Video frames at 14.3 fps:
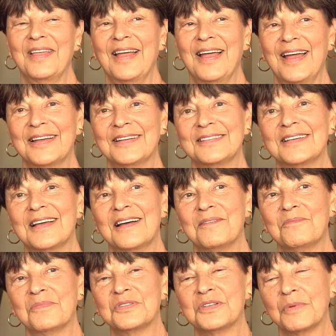And
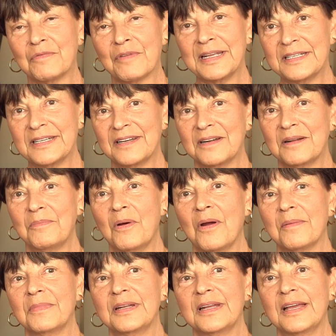um, so we rented an
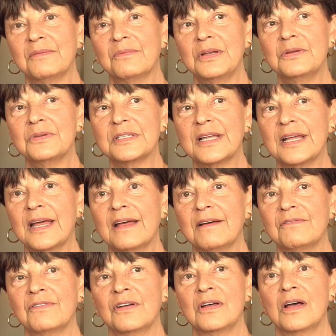apartment, and we used to
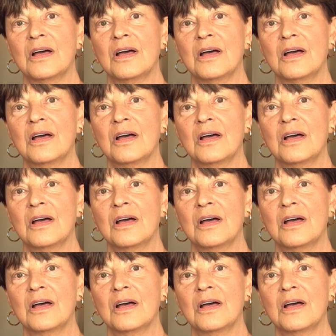have